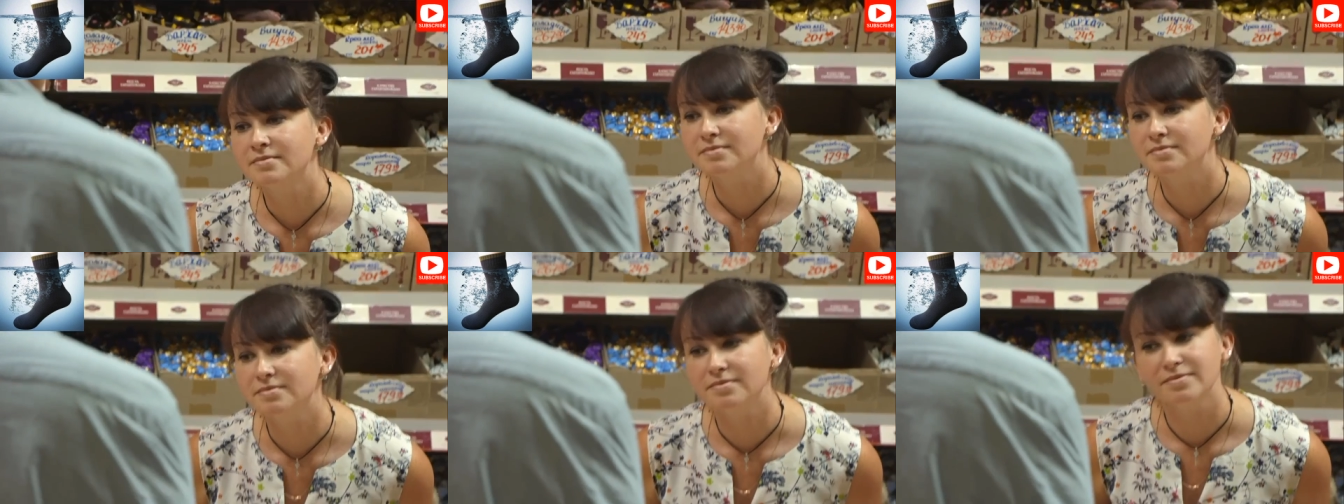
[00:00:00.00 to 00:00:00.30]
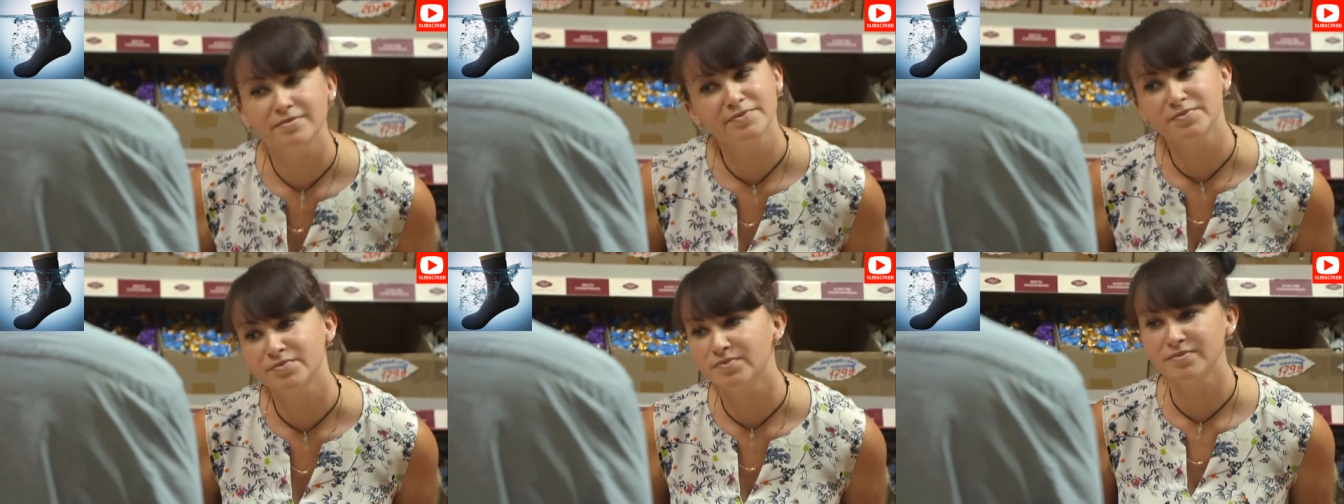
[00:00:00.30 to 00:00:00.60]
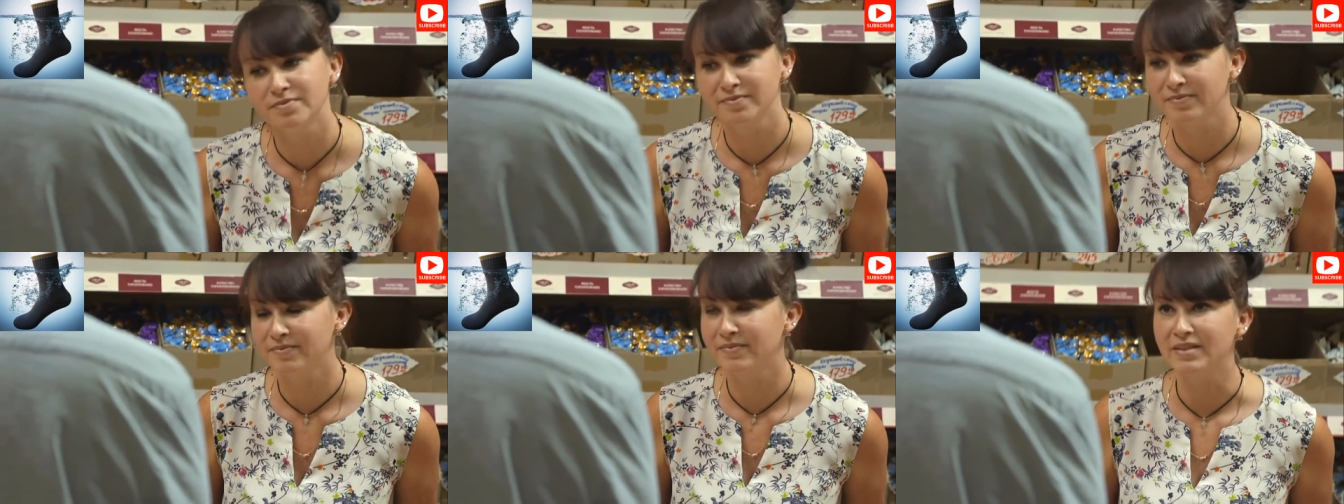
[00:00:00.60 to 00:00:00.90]
person he
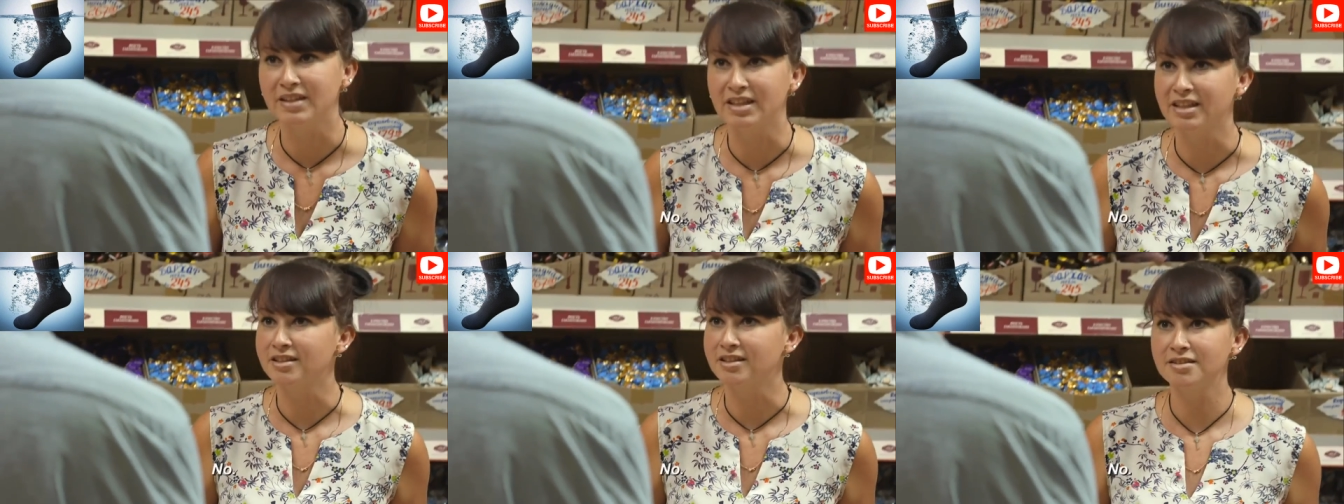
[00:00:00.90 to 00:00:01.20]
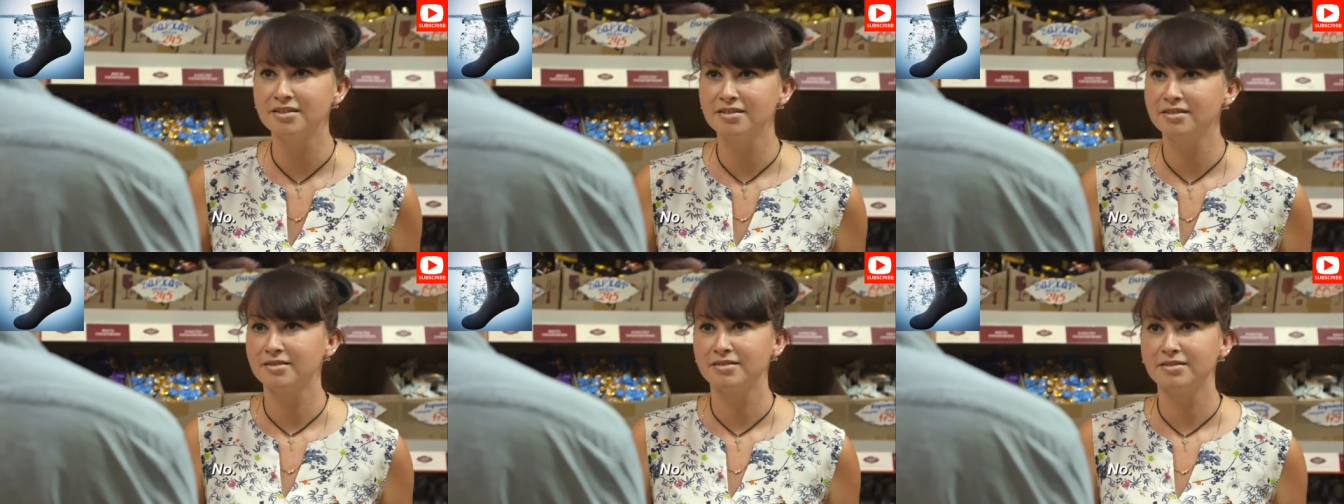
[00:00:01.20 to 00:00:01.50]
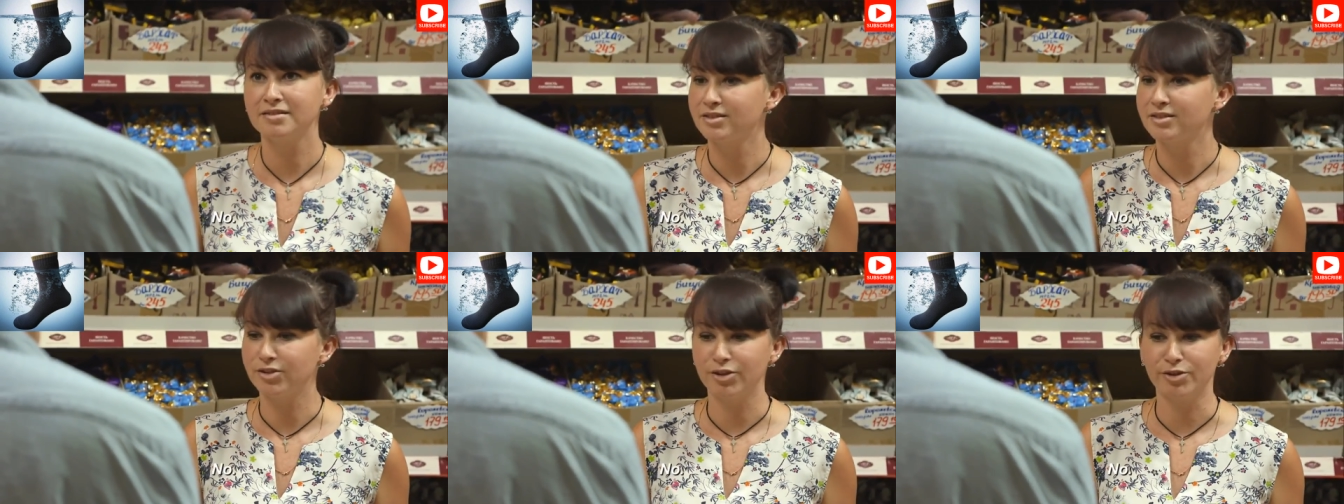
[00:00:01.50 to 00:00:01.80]
comes face to face
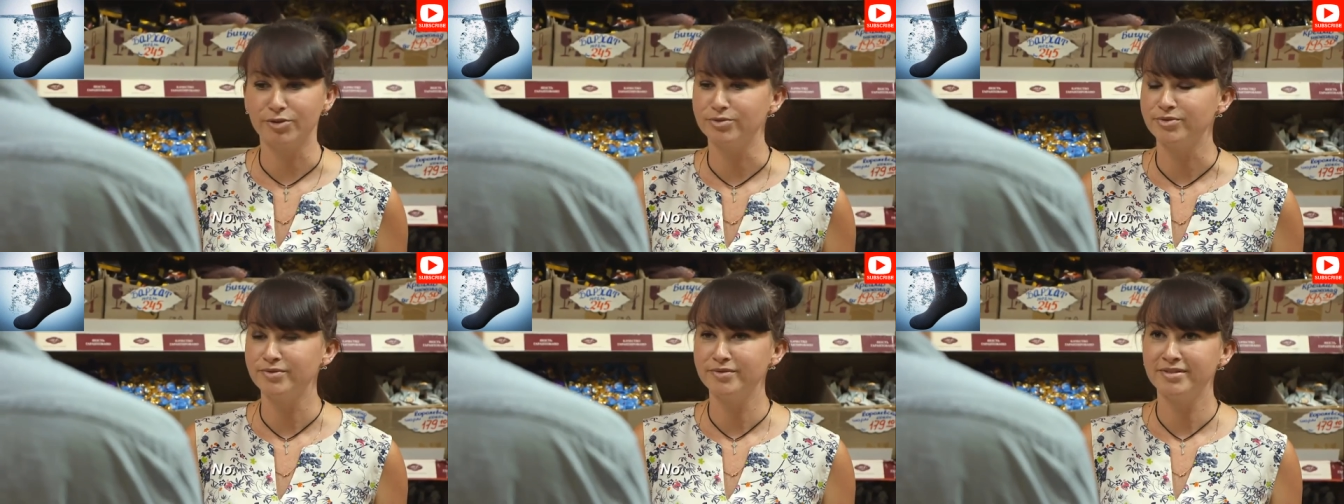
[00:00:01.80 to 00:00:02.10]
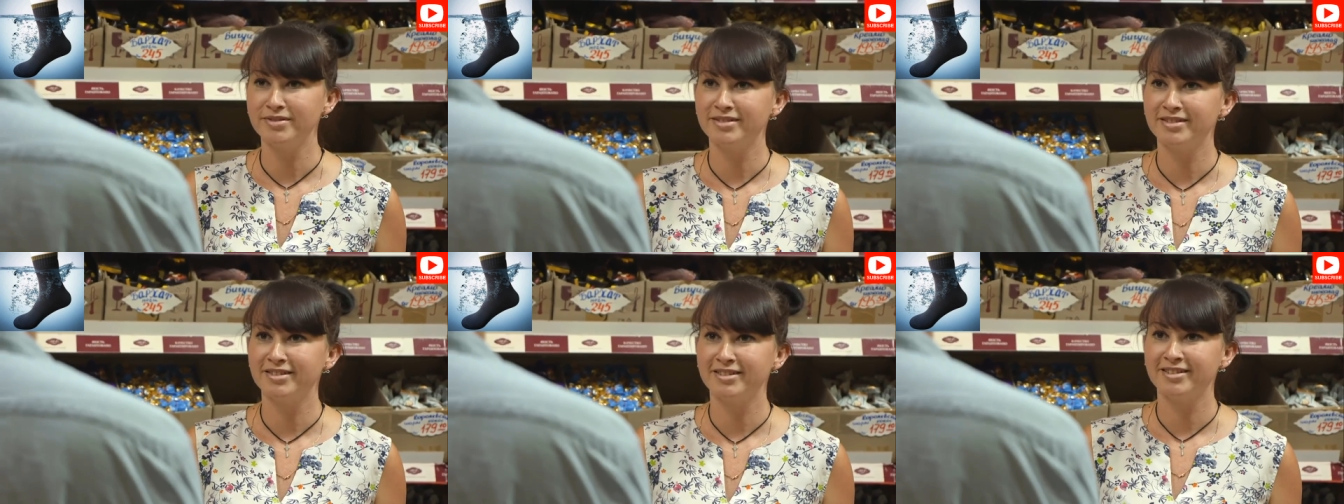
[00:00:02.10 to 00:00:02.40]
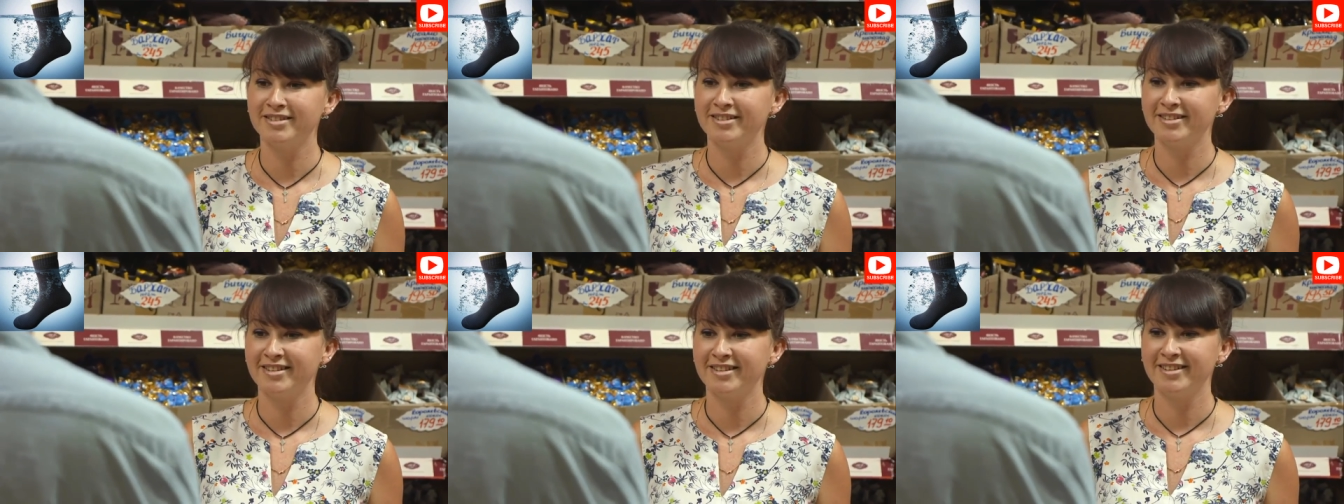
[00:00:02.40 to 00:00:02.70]
with is Lana or
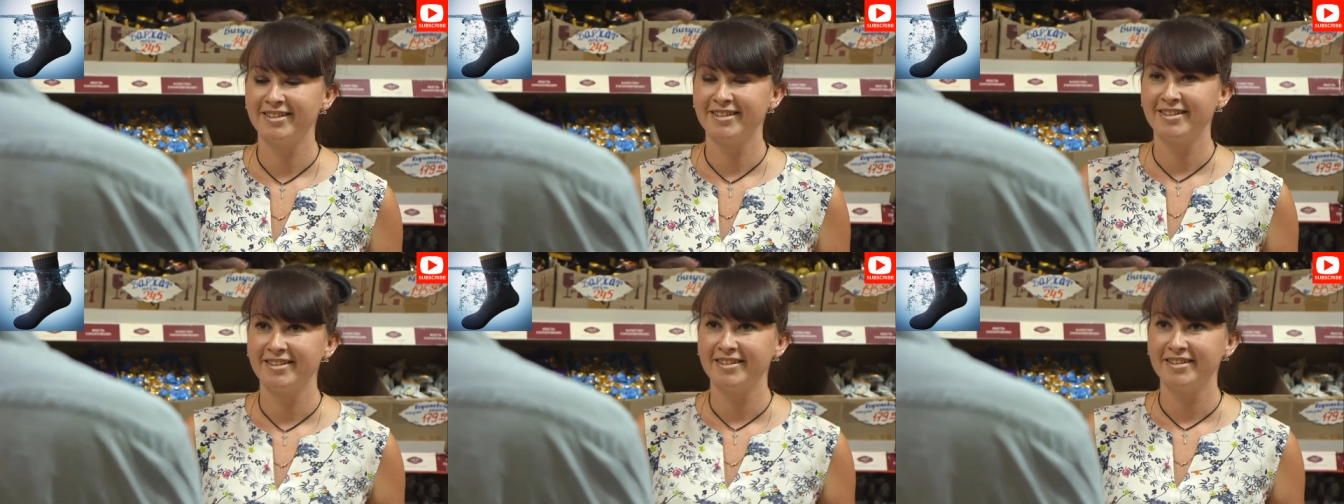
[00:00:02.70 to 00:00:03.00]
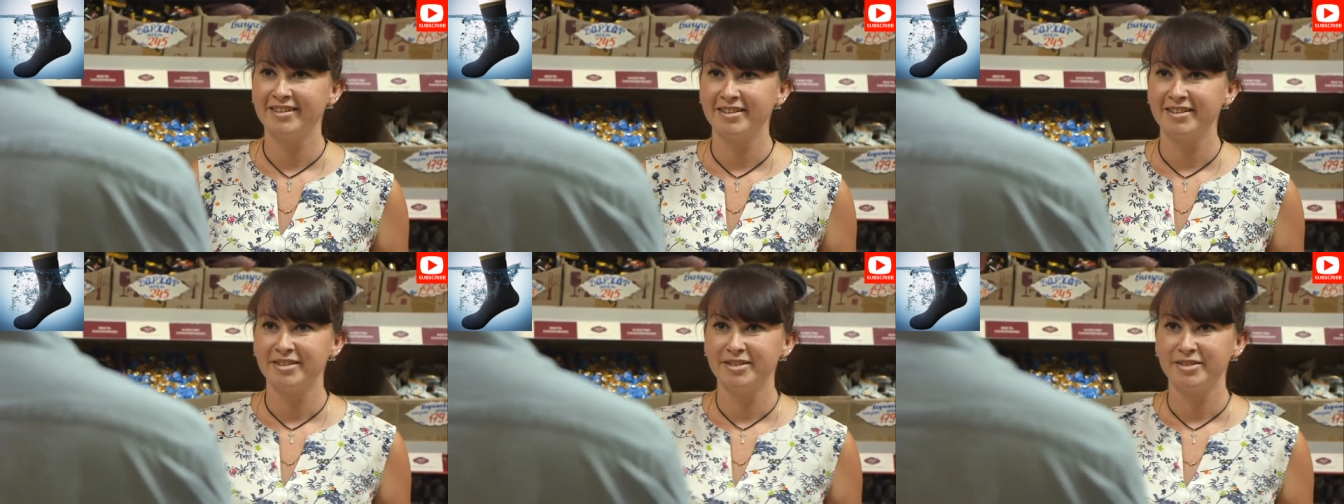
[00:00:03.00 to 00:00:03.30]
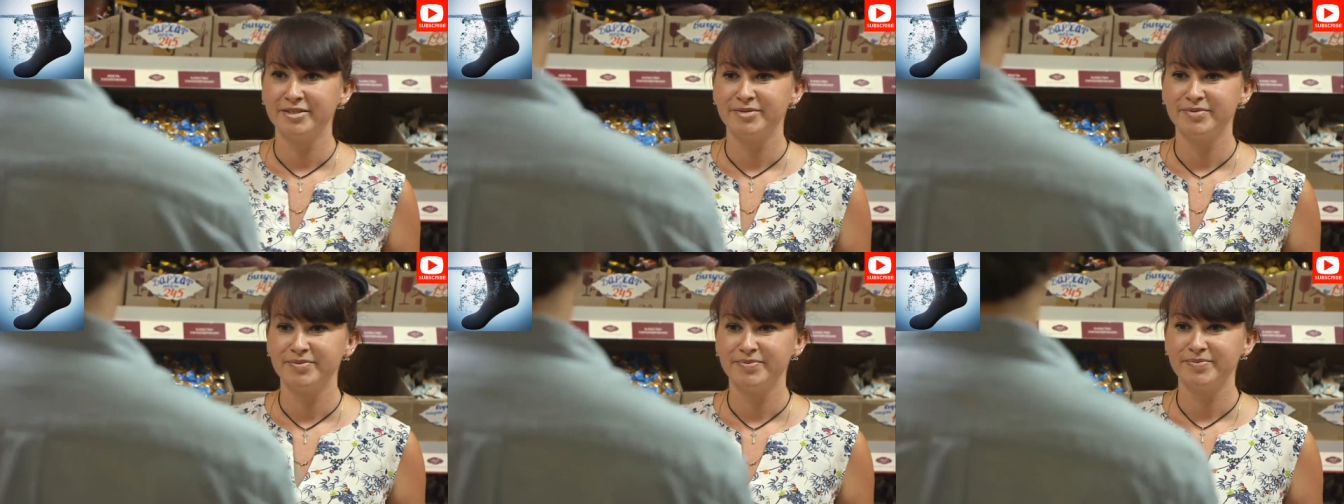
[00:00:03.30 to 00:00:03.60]
someone that
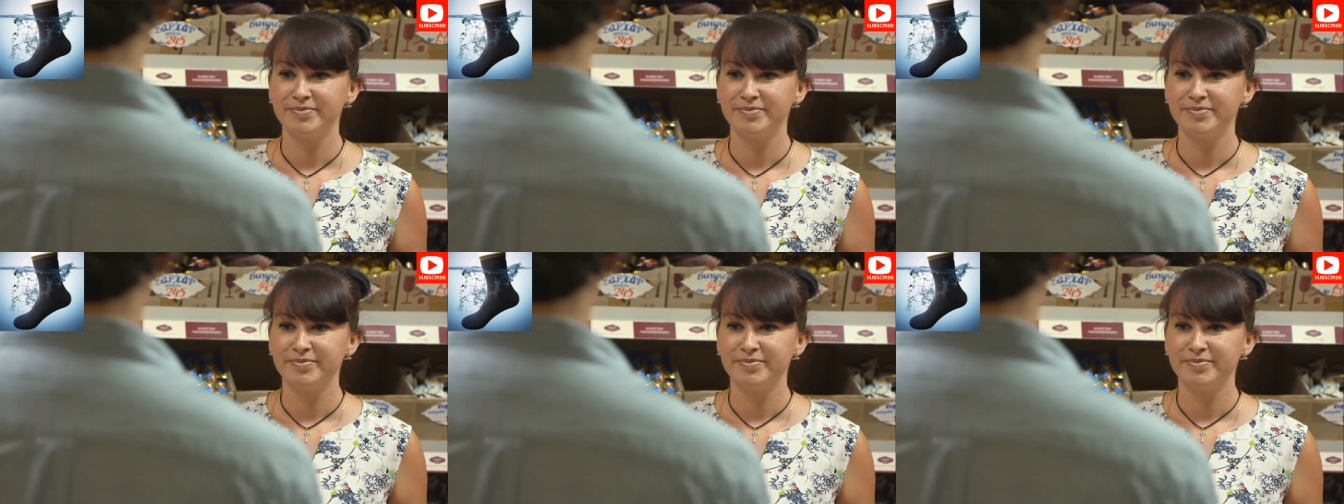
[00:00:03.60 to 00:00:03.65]
impersonated